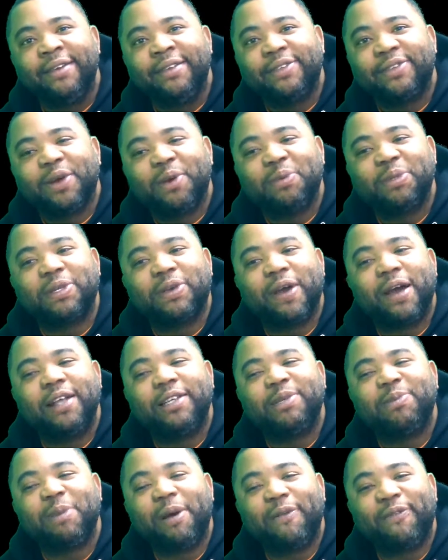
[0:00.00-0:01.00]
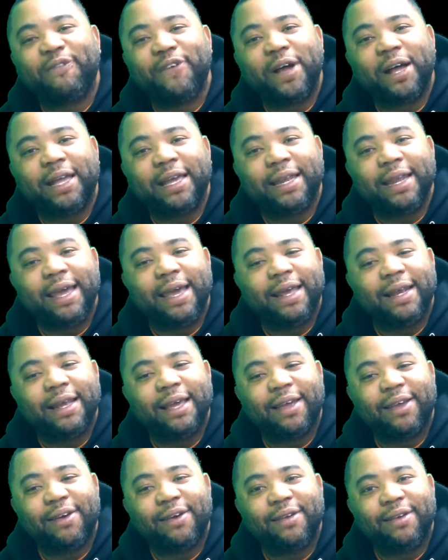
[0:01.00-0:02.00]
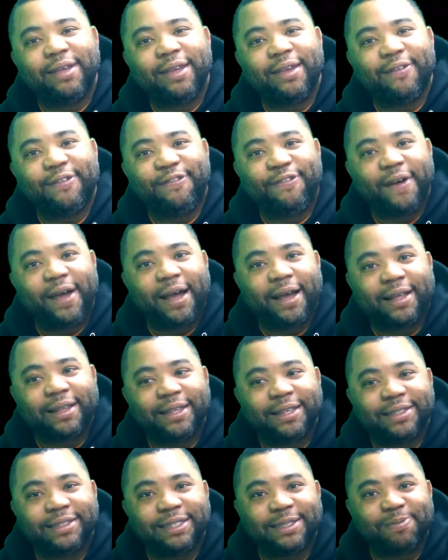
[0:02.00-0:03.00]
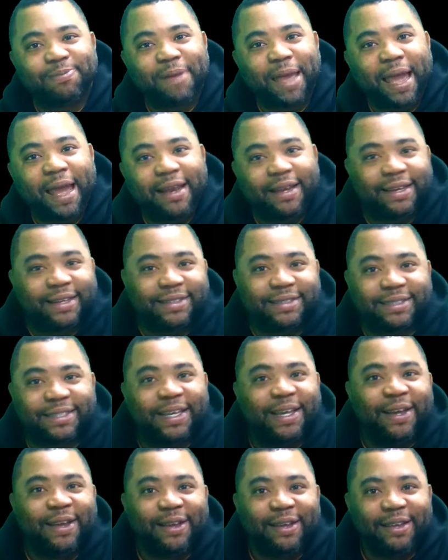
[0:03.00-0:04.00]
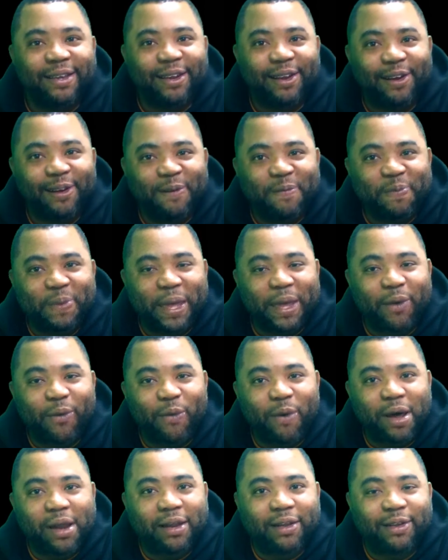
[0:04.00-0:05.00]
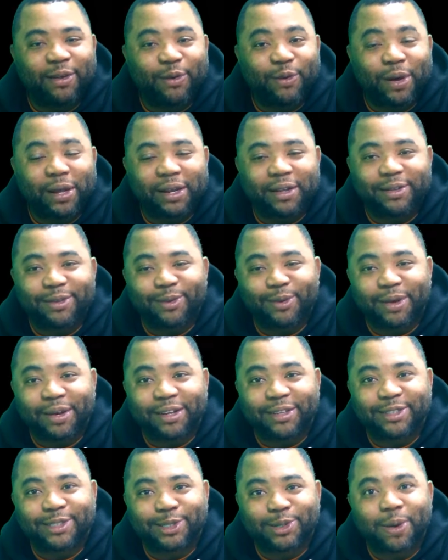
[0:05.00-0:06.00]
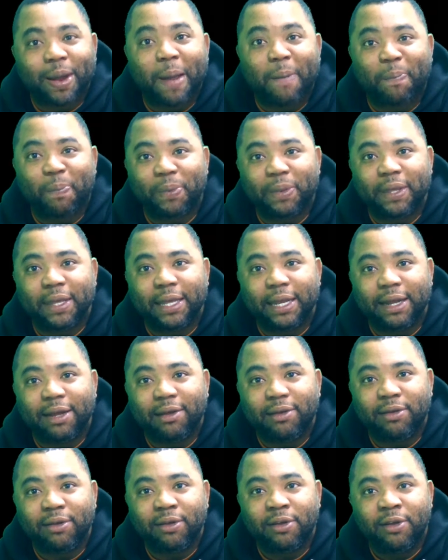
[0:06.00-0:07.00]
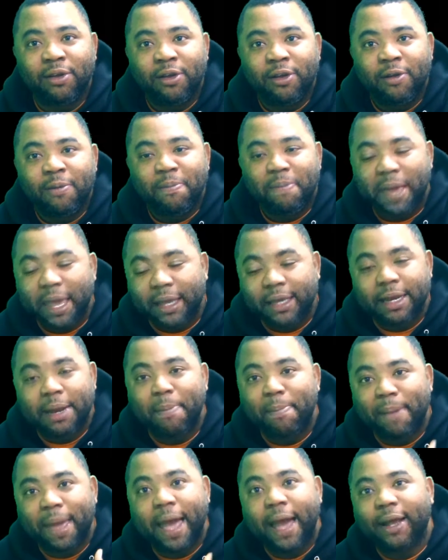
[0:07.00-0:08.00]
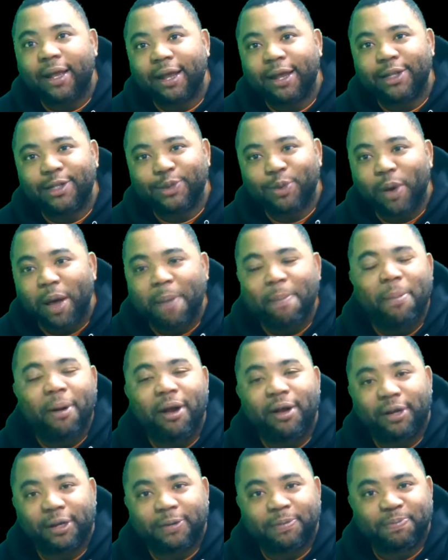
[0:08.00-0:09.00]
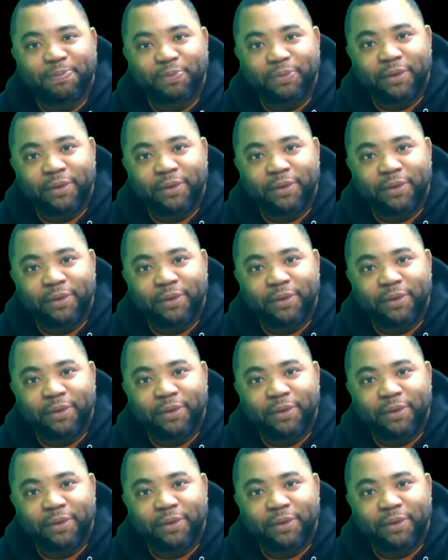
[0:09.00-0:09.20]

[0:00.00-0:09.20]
So I'm scratching my fucking head holy fuck, this is madness. I'm like, what a trip, making it back to Alberta.